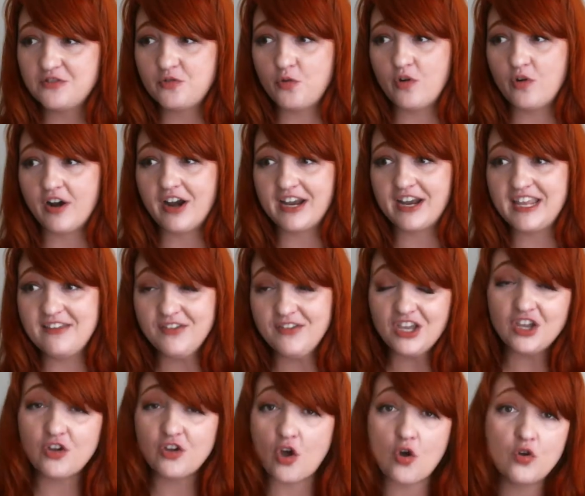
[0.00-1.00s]
or
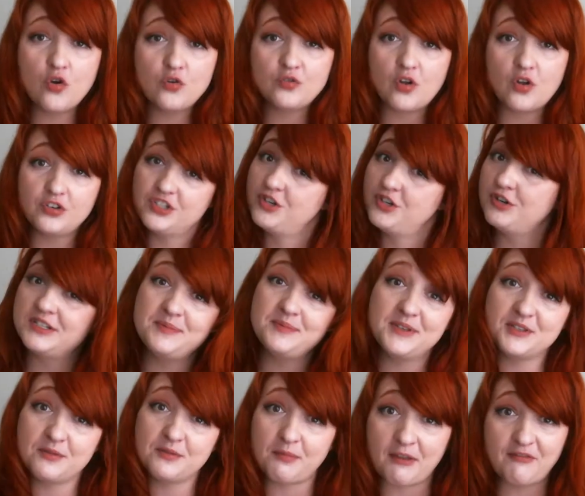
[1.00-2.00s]
even go to
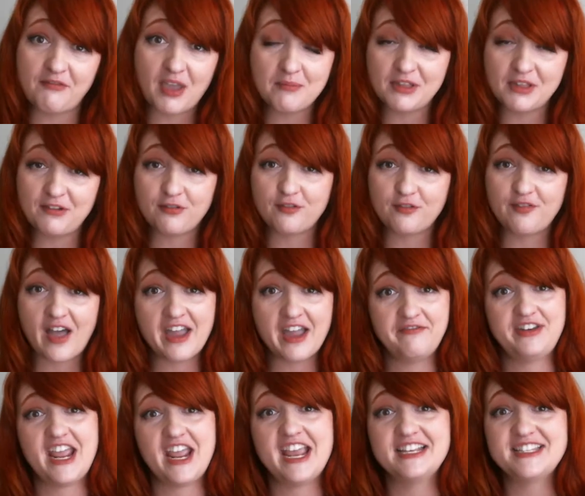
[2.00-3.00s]
Christmas with my family for
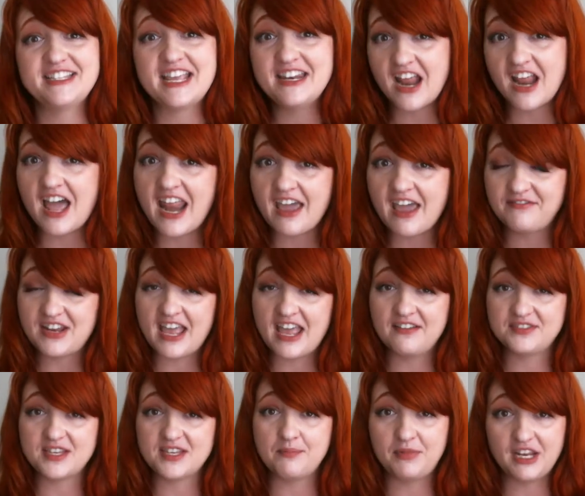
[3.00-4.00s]
5 days and not have to
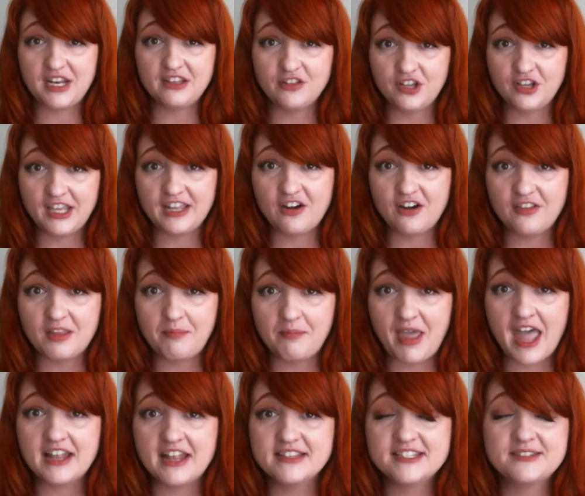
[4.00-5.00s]
have somebody look in on the
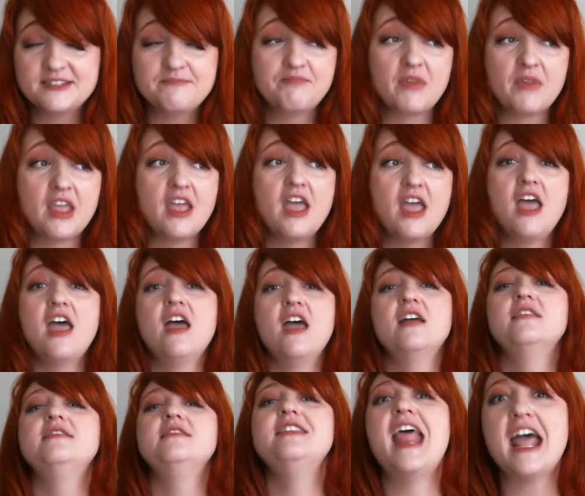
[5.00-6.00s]
pets.
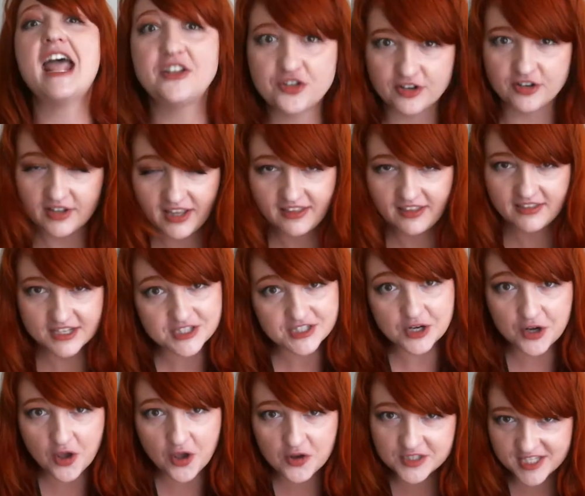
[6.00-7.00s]
Naturally, these
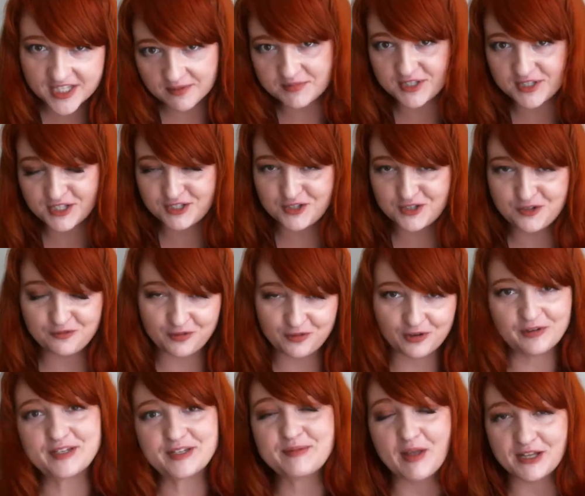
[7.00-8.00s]
are no substitute for
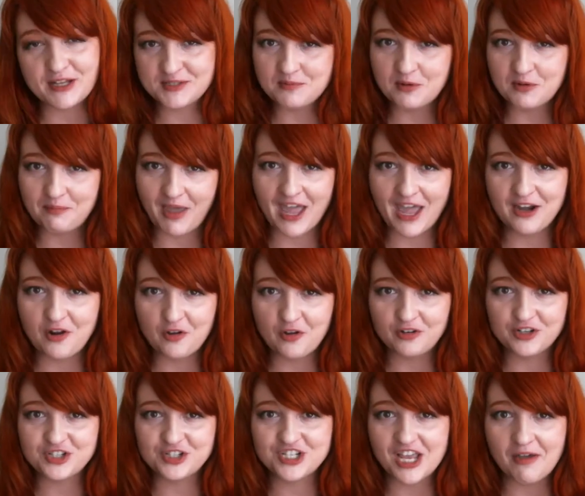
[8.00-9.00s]
responsible pet
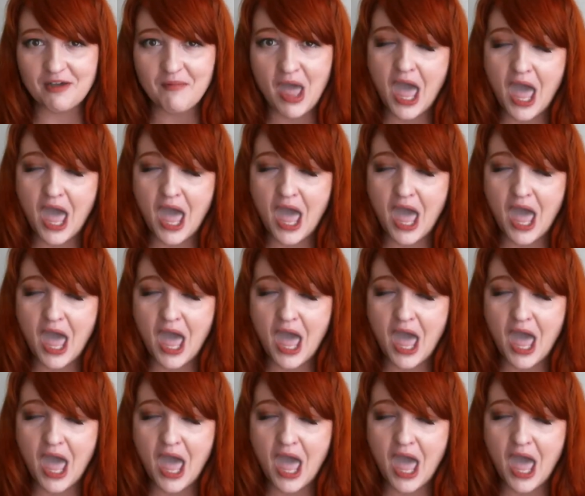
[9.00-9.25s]
ownership,